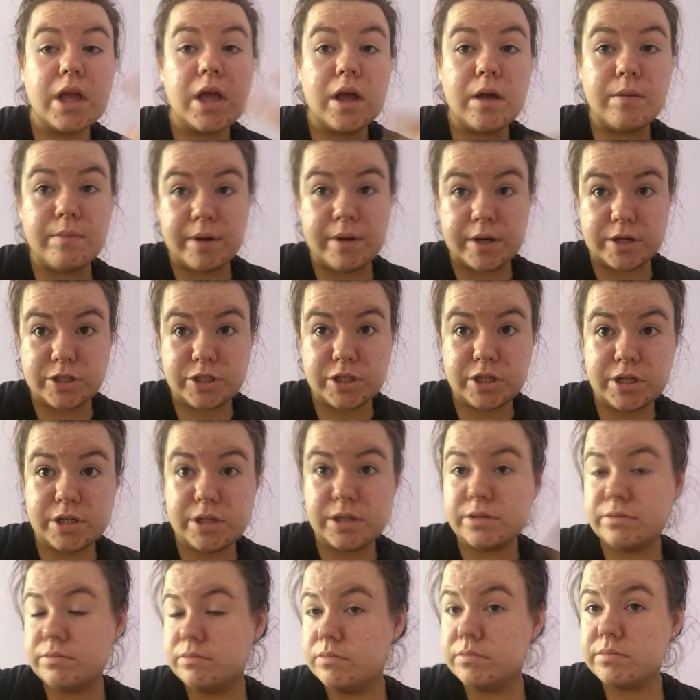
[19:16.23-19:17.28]
I'm actually
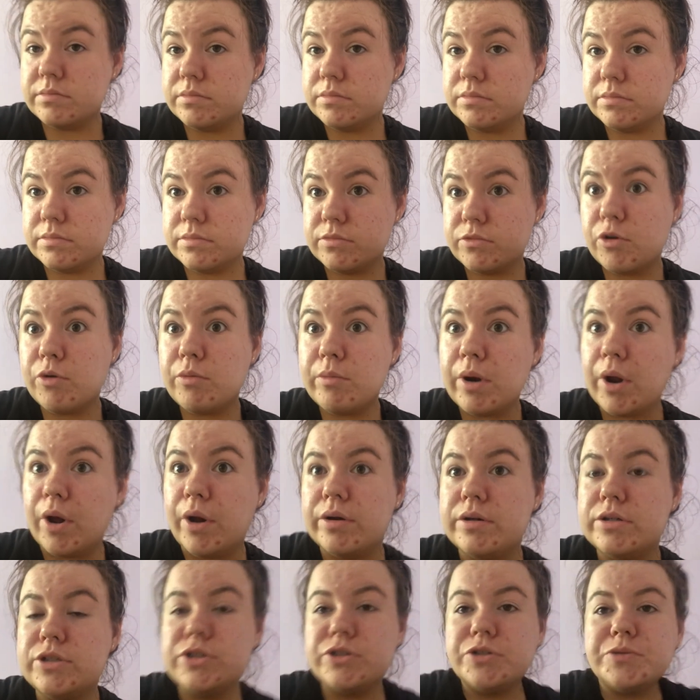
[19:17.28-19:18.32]
coming on
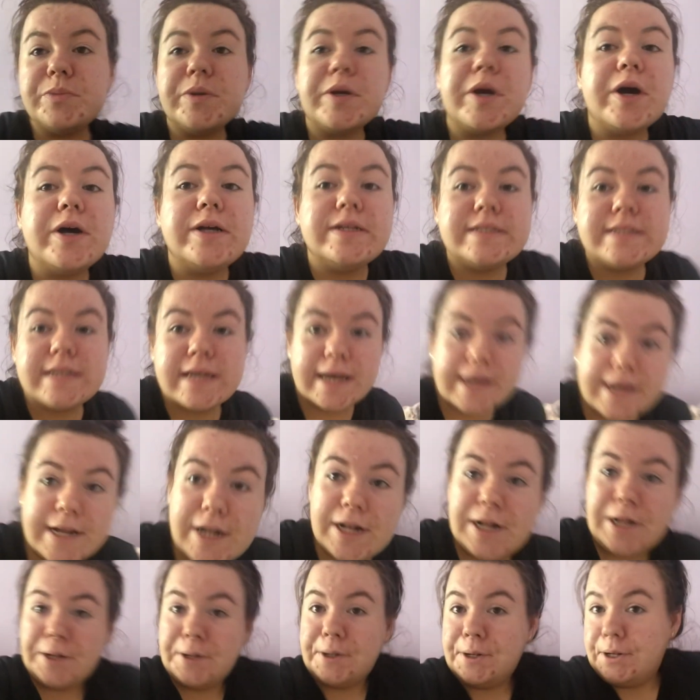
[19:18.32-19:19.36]
just because I
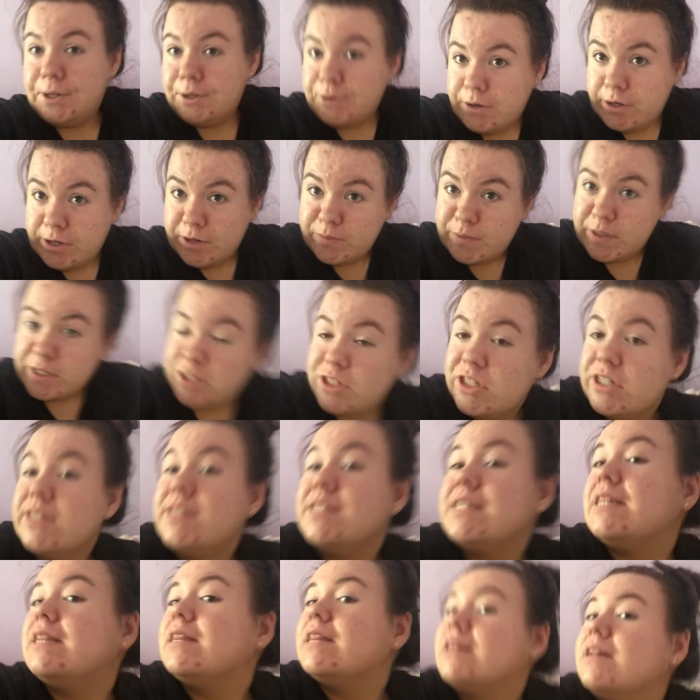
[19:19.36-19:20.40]
looked at my sheets
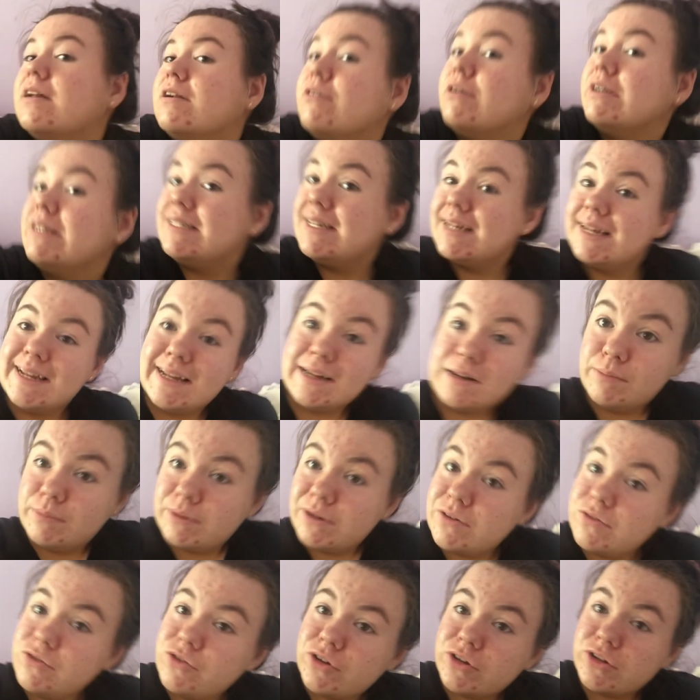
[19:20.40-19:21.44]
and there is a little bit
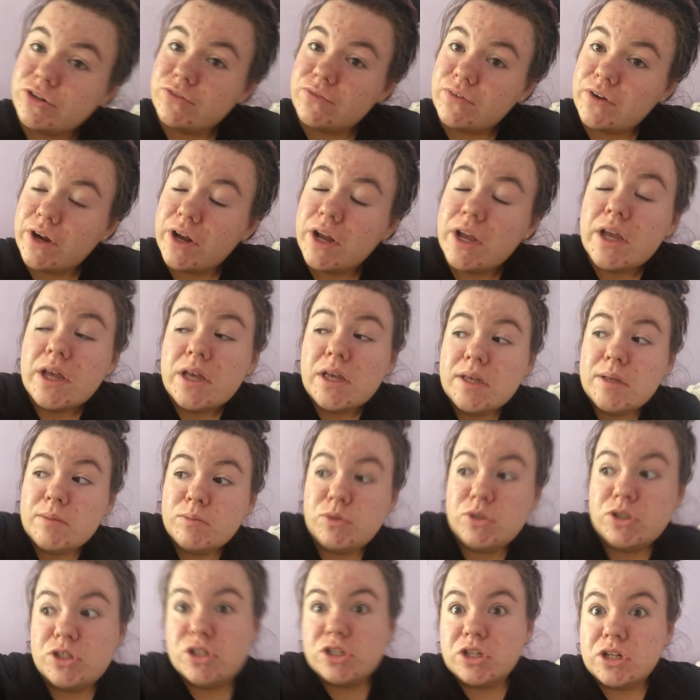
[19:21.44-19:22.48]
of transfer, but
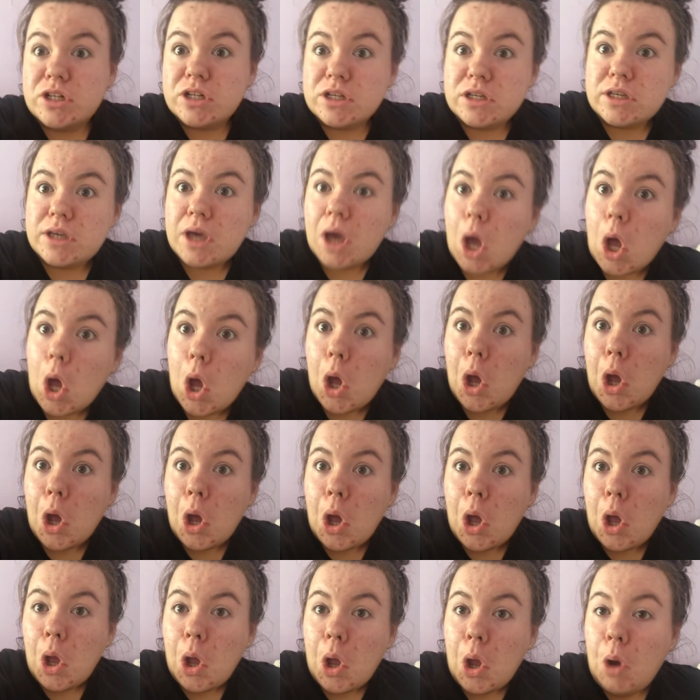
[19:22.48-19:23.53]
it's not like
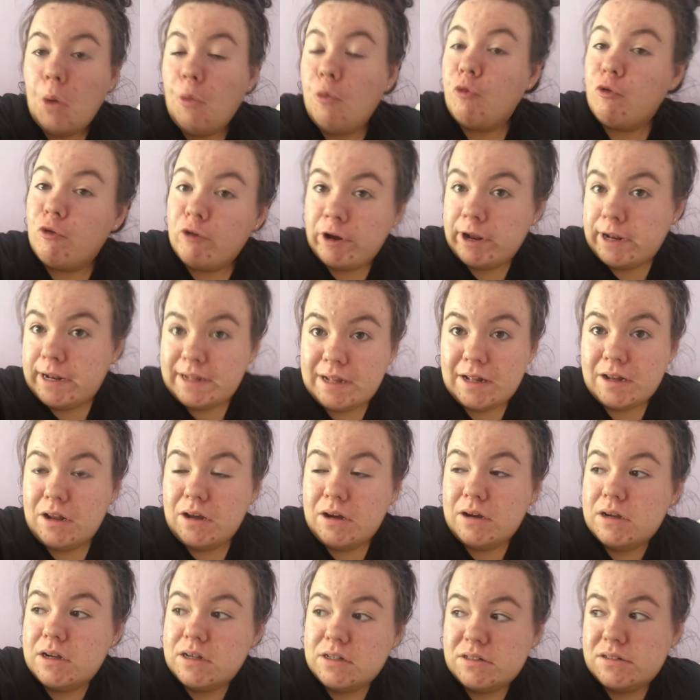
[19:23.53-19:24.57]
really a lot
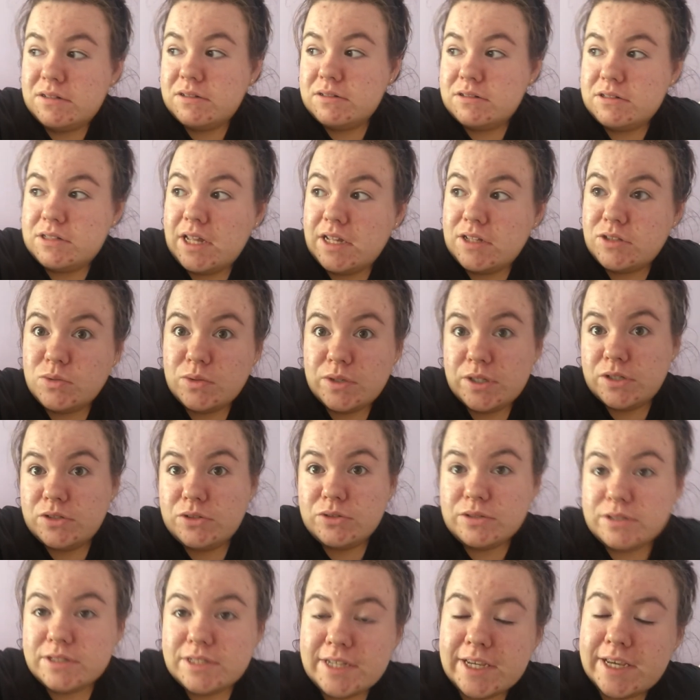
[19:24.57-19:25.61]
at all. That's why I
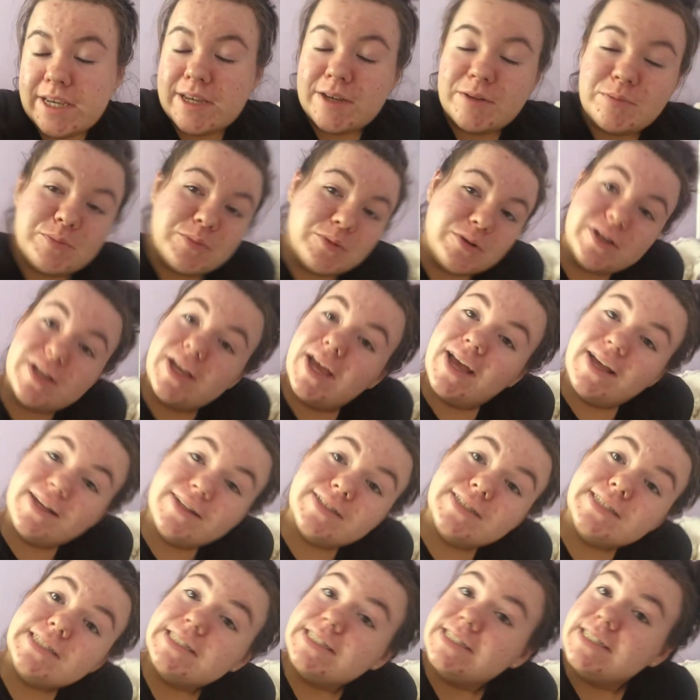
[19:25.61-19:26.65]
couldn't see it. But yeah,
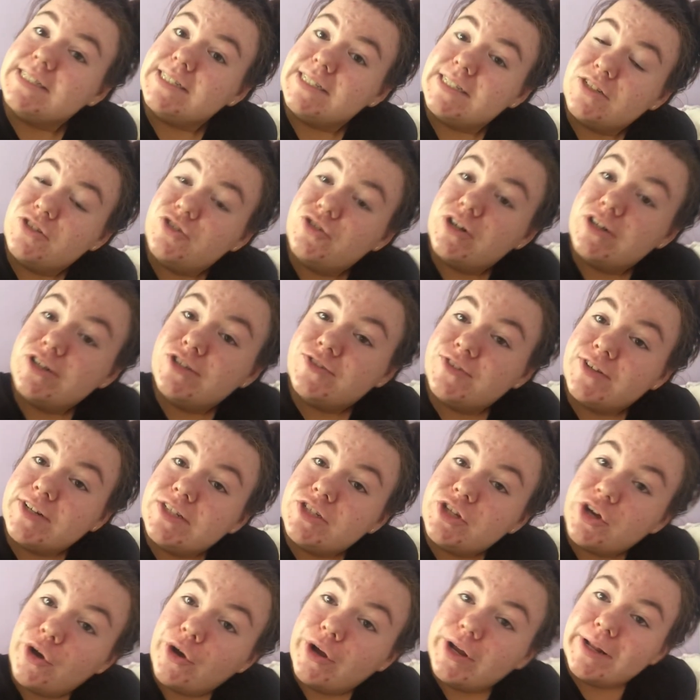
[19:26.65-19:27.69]
it did transfer a
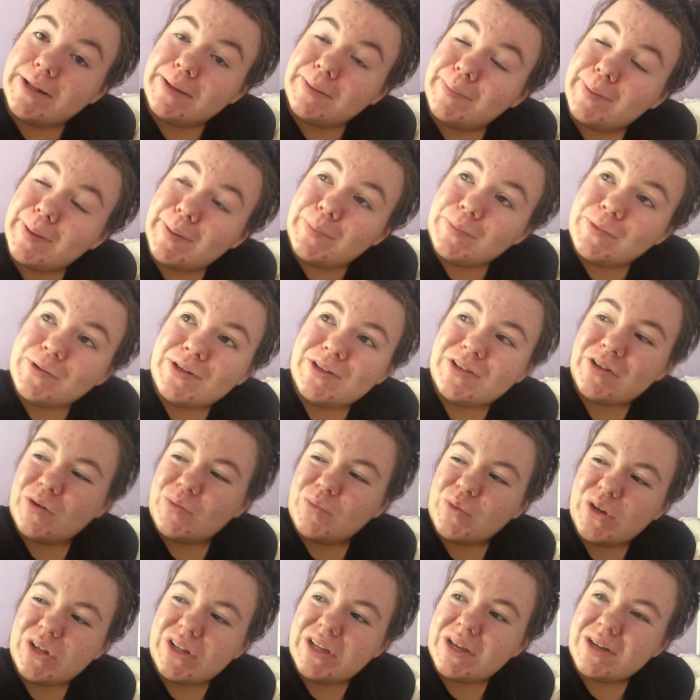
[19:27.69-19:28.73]
tiny bit, but you don't
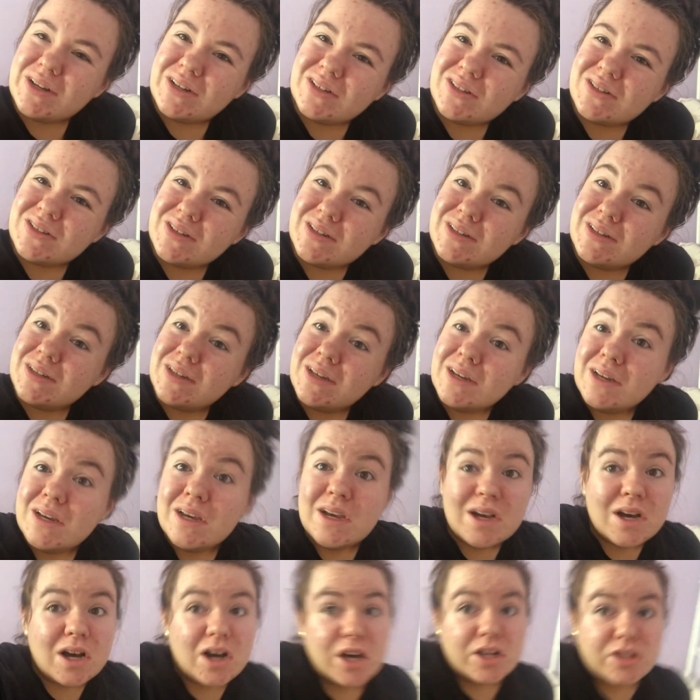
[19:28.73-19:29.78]
mind that, because like,
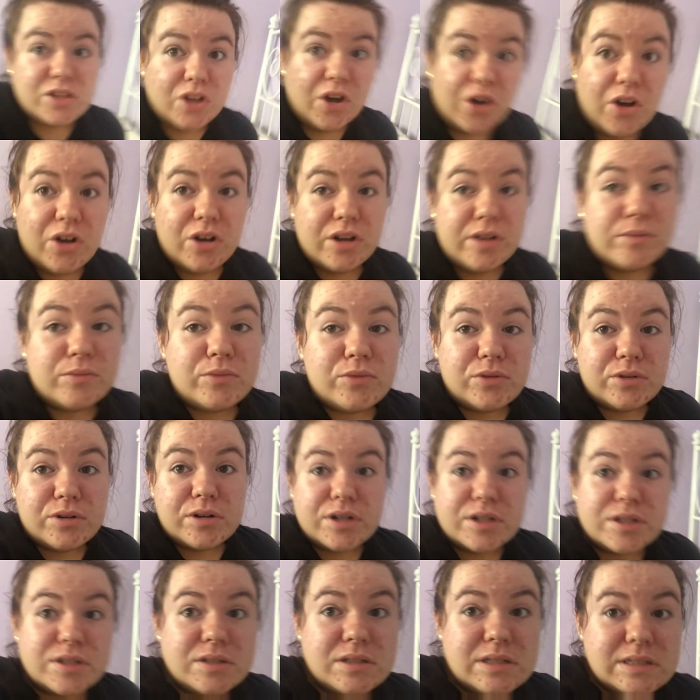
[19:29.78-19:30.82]
I thought it would,
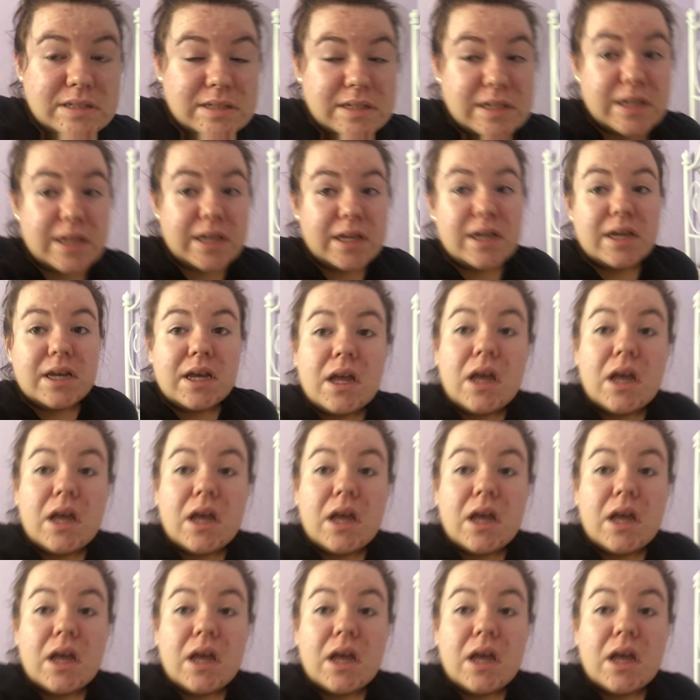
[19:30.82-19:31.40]
because it's sticky,